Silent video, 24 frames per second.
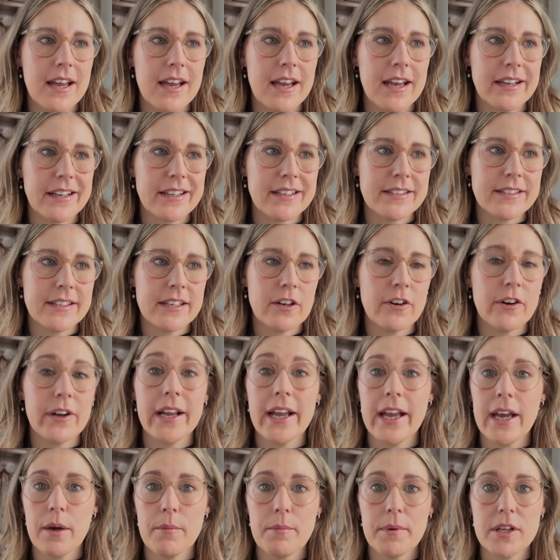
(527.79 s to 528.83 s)
And considering
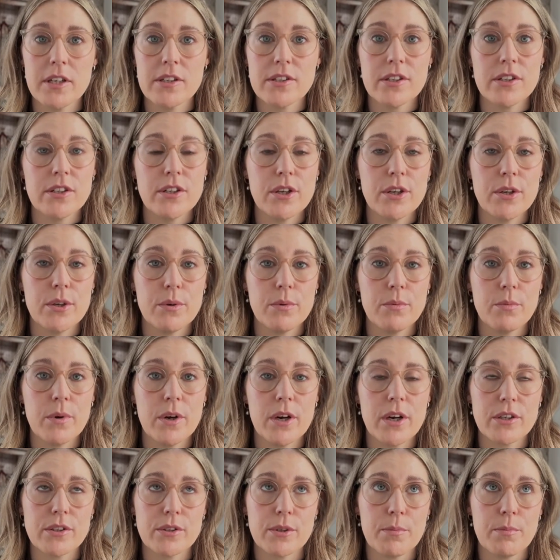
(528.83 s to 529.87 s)
how much a new
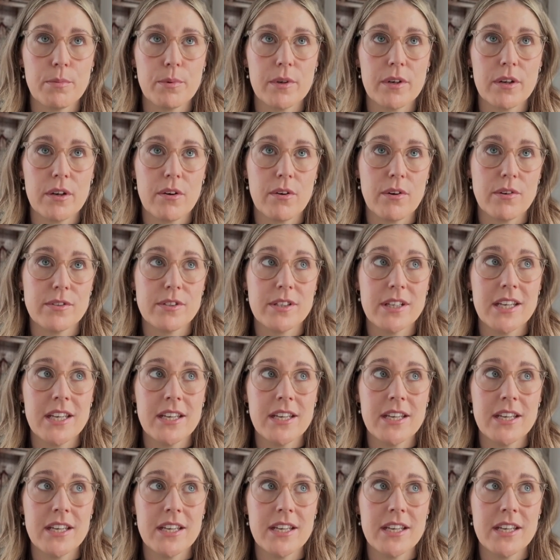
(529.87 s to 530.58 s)
worktop would cost,